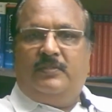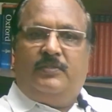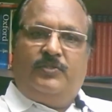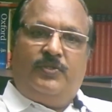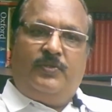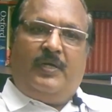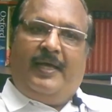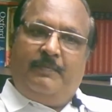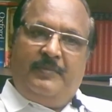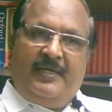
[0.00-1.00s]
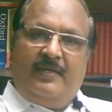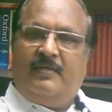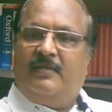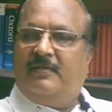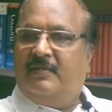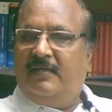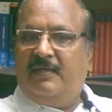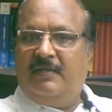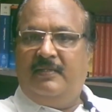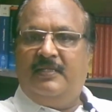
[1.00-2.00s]
So I am there
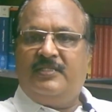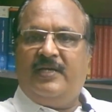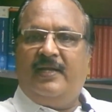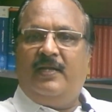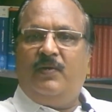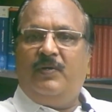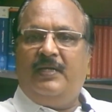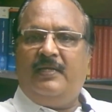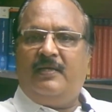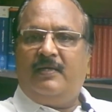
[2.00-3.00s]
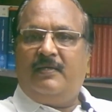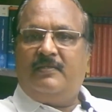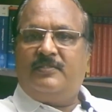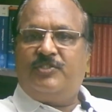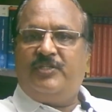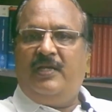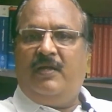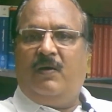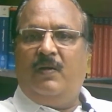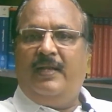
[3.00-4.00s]
in the channel only, still
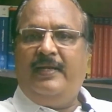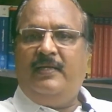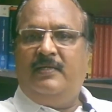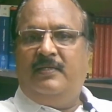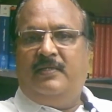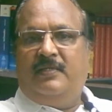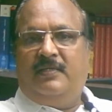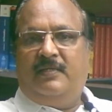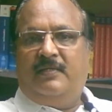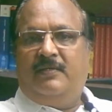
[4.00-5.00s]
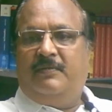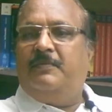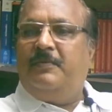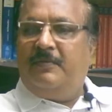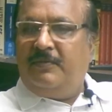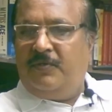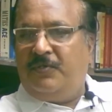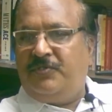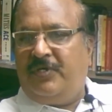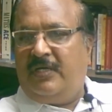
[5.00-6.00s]
online.
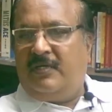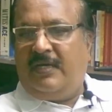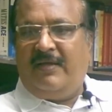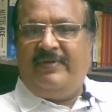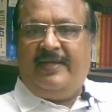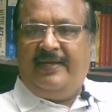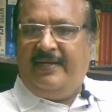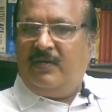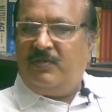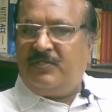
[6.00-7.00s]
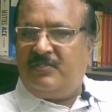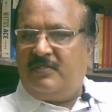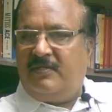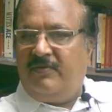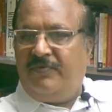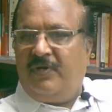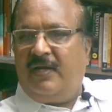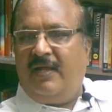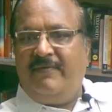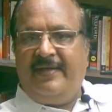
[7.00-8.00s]
Those who are having any doubts, if you are
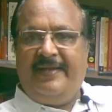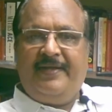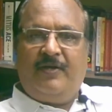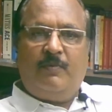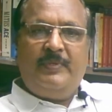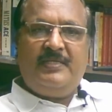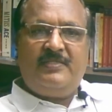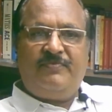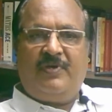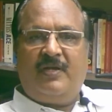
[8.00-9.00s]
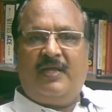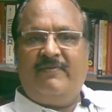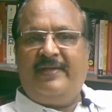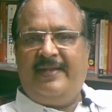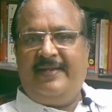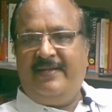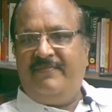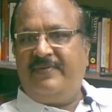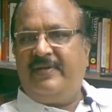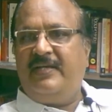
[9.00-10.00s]
having any comments, if you are having any
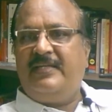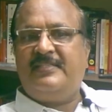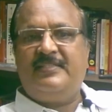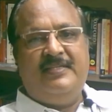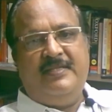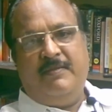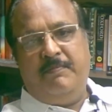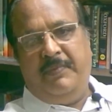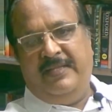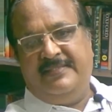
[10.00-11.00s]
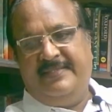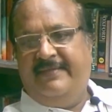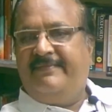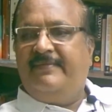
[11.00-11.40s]
difficulties, please give.